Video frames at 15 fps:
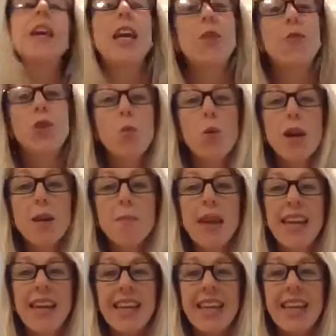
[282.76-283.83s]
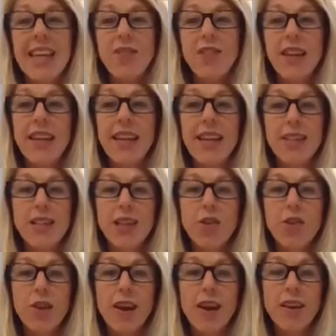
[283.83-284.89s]
If you want to make it even
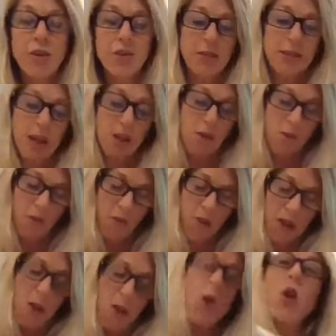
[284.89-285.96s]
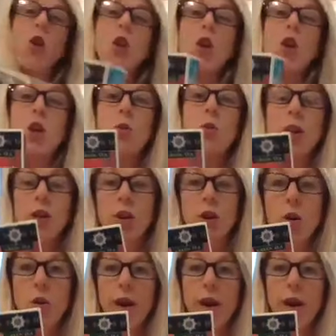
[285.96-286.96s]
easier on yourself, you can go